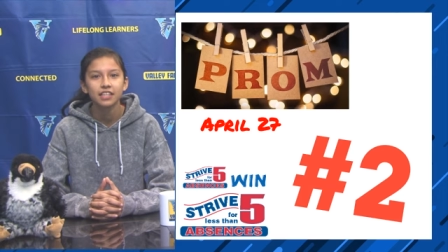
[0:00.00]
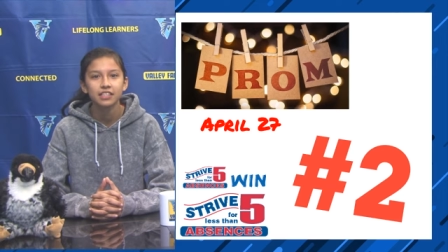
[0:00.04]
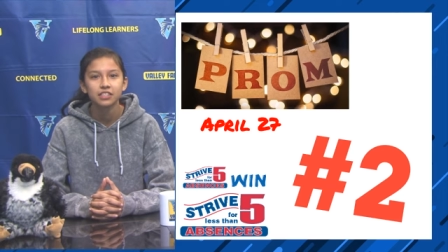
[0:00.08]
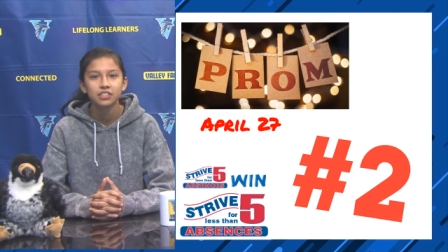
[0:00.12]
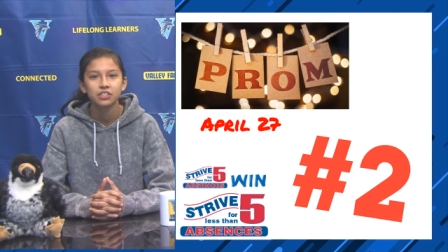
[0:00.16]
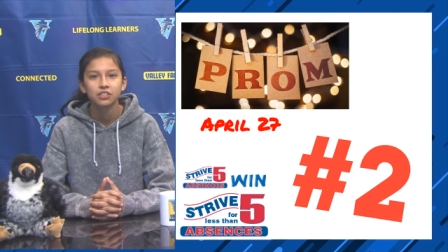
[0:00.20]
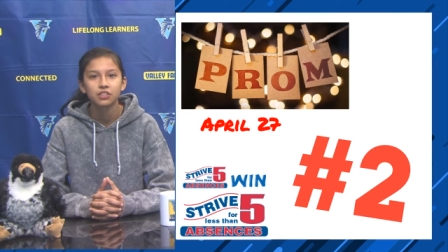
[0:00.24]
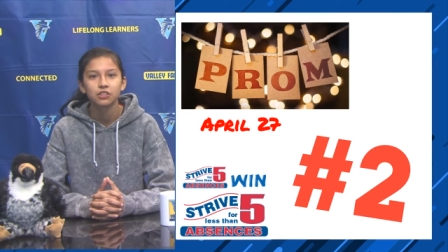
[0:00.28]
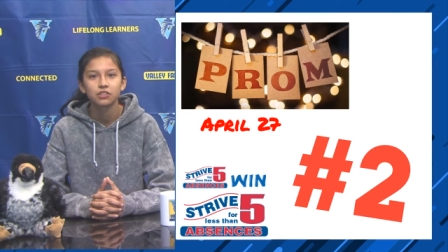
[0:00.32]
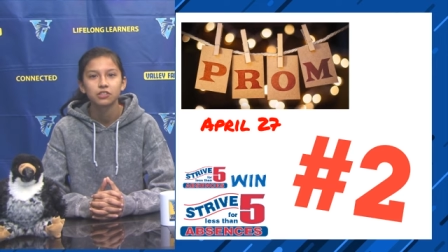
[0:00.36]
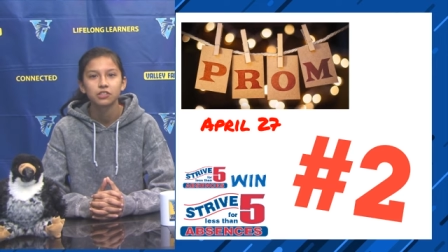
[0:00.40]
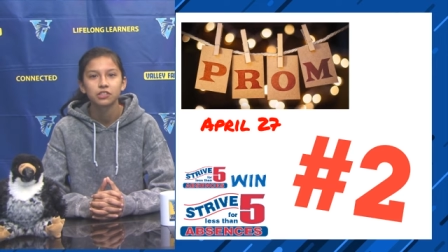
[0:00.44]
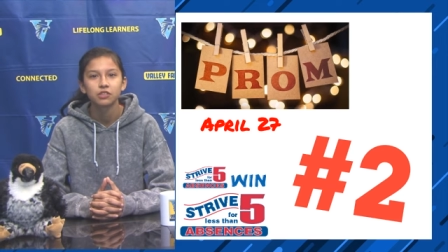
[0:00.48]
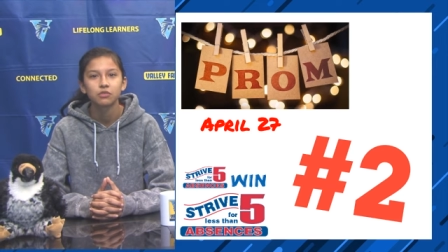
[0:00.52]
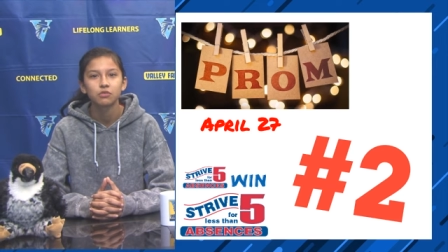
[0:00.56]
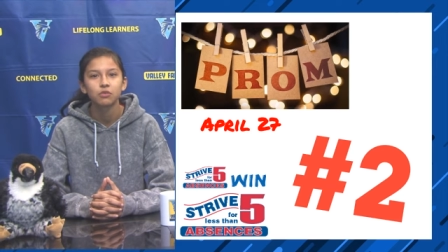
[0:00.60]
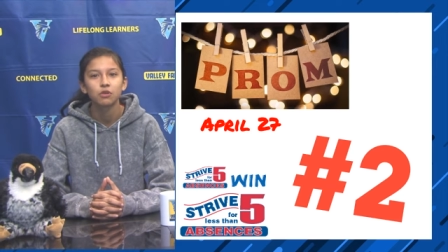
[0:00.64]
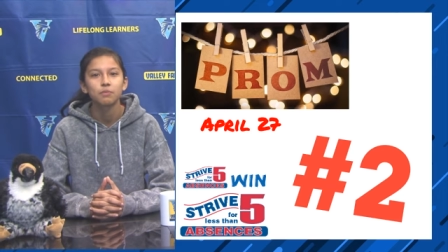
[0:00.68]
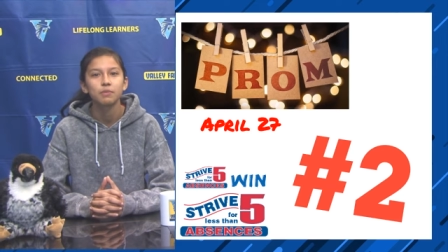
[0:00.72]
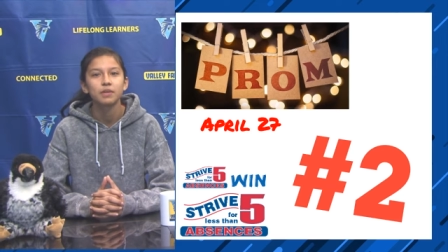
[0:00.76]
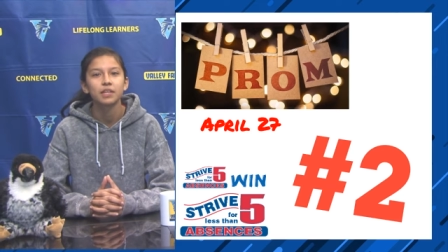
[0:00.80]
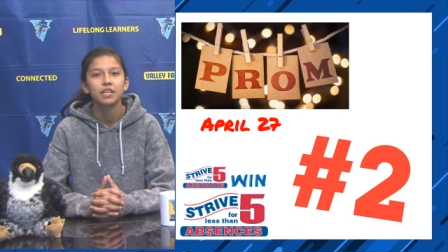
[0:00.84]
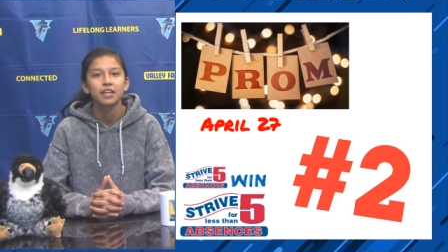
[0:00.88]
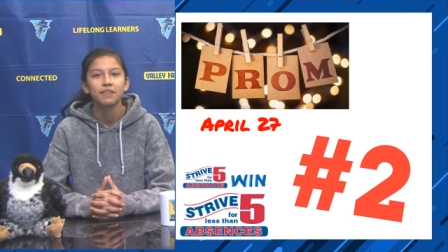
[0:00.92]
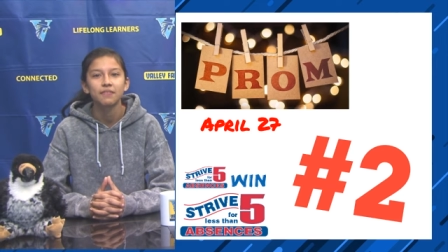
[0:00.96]
gets closer,
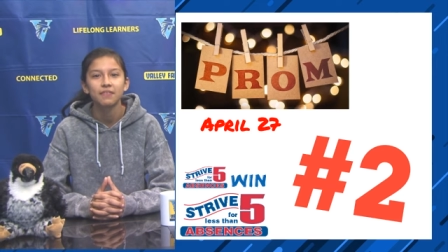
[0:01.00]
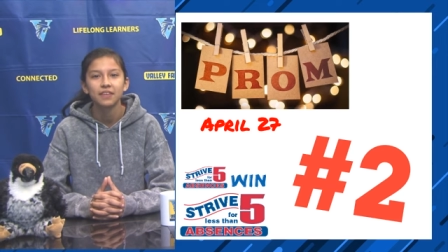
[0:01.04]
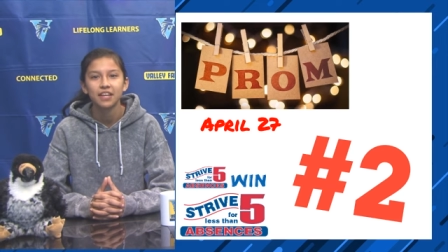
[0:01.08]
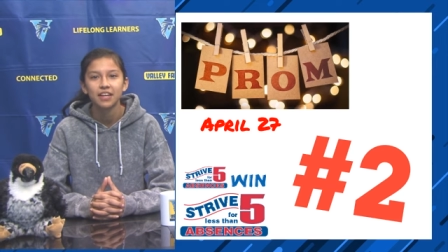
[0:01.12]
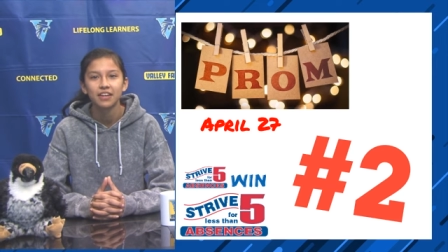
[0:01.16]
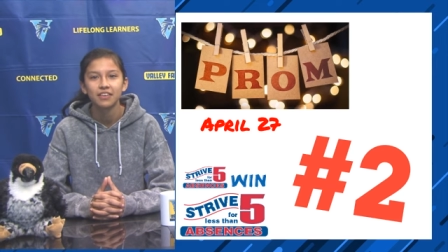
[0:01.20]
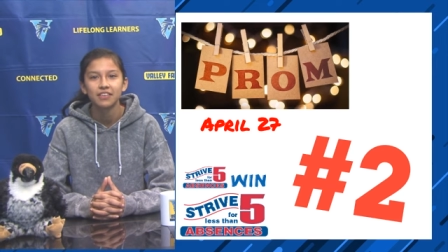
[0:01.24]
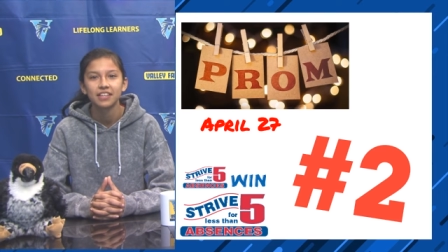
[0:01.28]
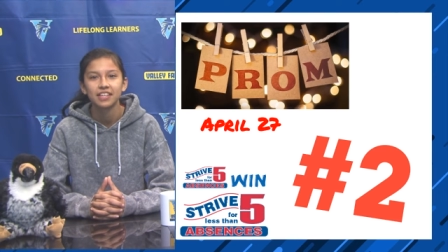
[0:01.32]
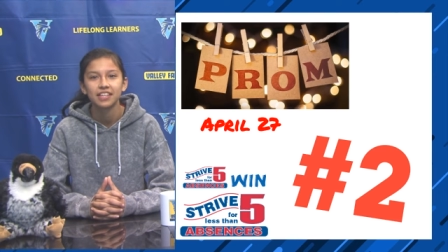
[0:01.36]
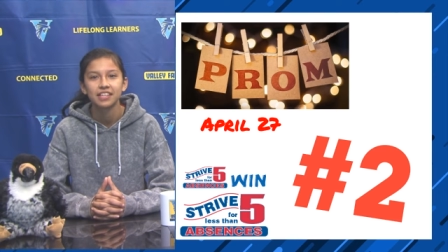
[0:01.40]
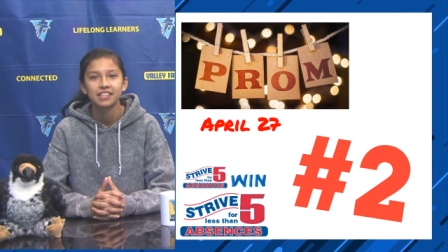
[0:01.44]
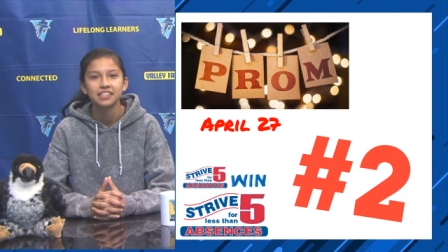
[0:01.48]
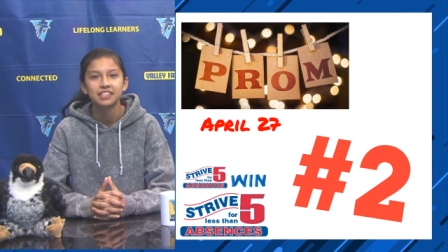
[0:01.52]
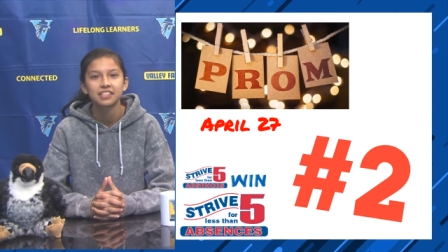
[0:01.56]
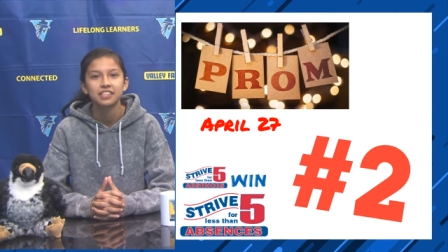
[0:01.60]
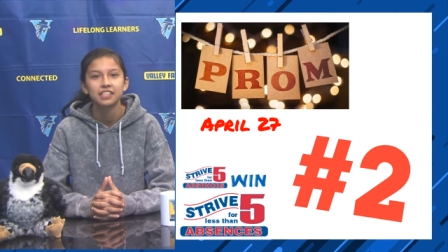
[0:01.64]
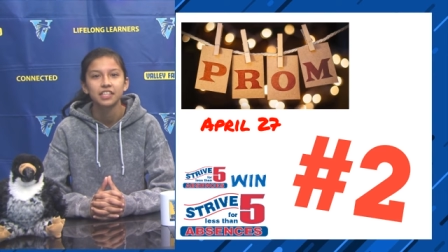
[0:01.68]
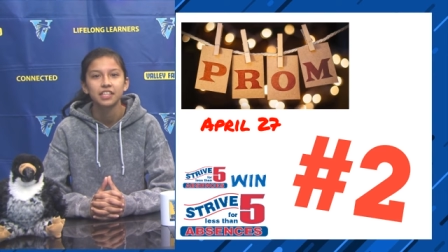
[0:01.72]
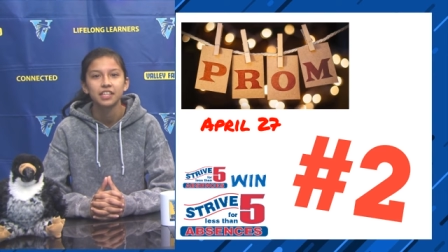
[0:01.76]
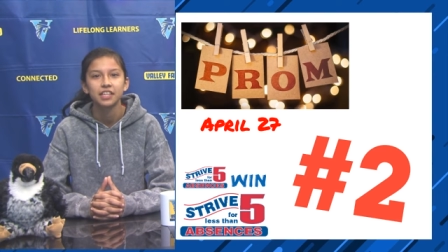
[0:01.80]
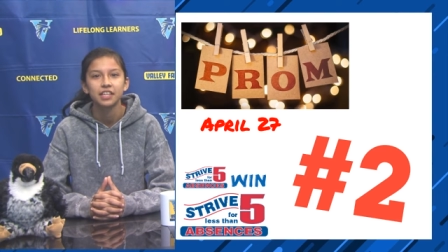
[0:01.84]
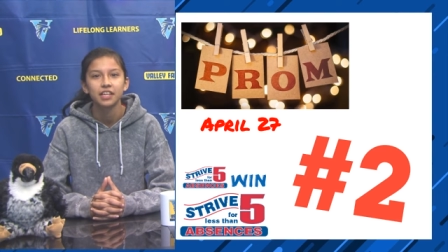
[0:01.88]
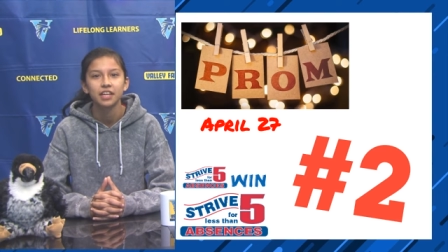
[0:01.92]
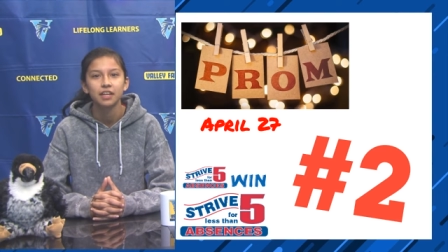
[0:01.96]
we'll be giving out hints
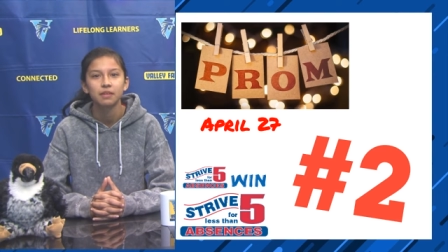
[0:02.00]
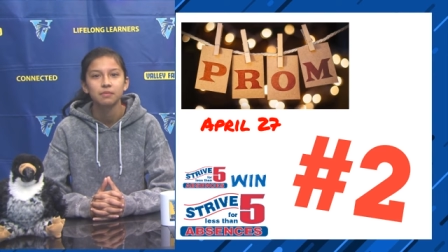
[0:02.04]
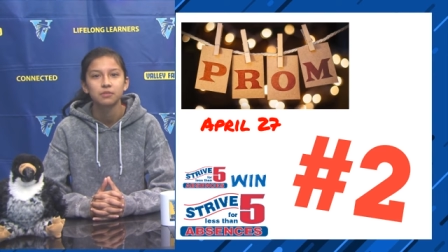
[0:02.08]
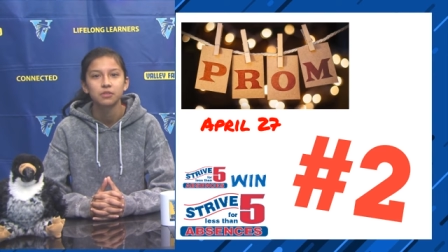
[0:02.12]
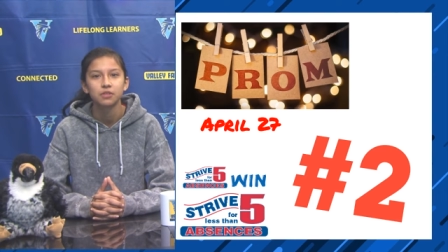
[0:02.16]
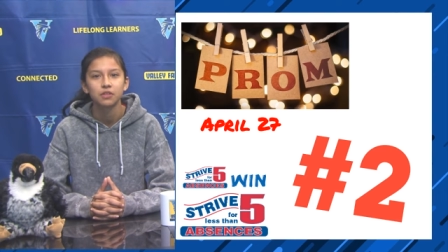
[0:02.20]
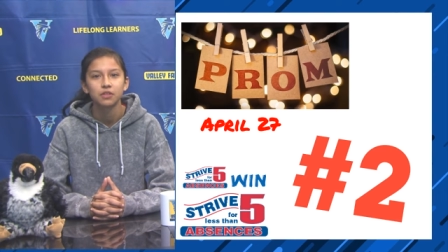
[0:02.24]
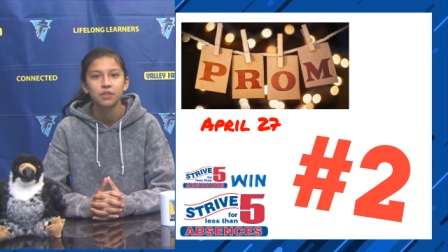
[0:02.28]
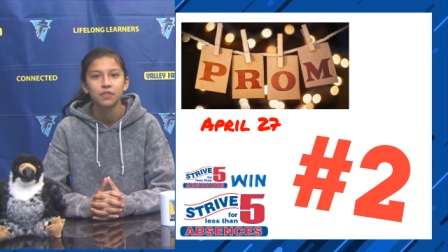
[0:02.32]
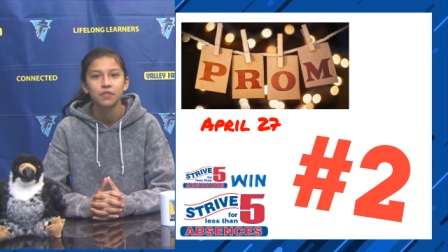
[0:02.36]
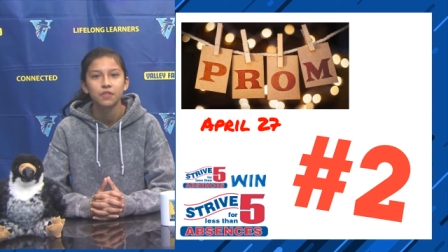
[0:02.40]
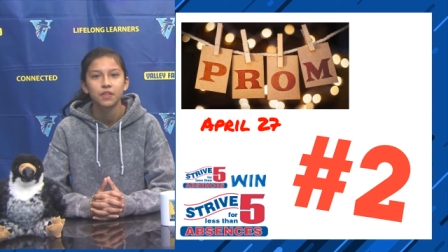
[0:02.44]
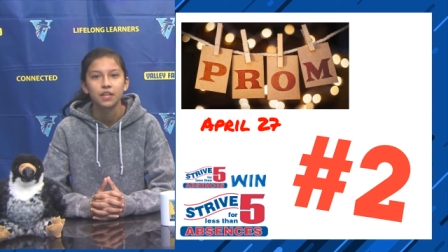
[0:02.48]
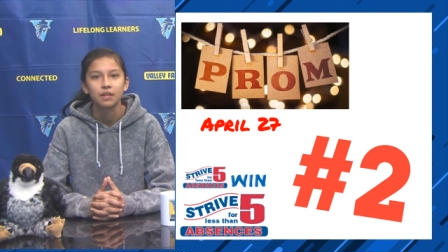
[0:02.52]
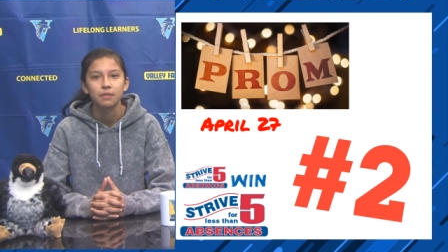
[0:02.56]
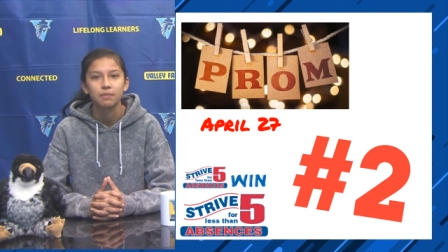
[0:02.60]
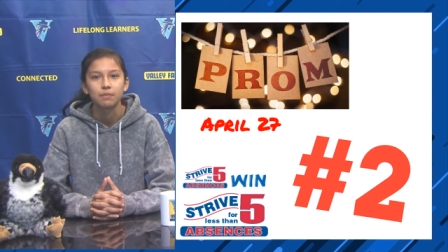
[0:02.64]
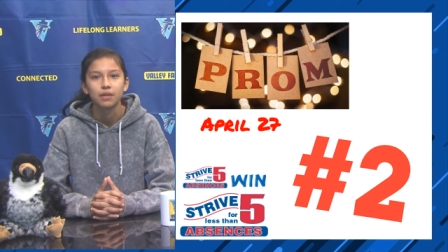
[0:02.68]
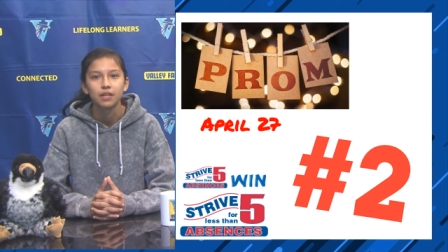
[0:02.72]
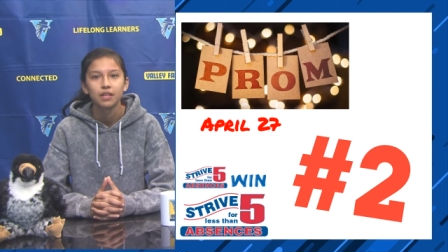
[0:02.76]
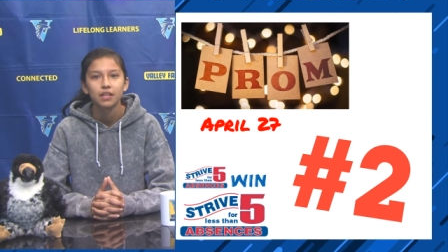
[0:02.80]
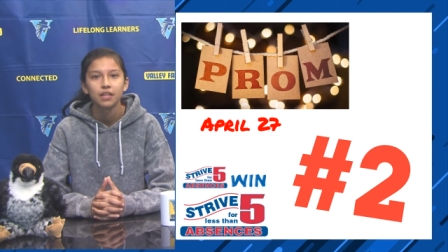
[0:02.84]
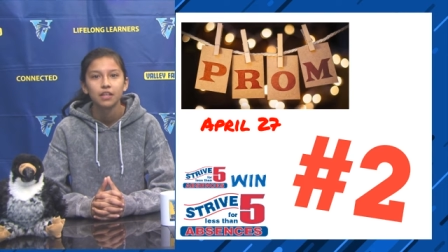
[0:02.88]
leading up to the theme.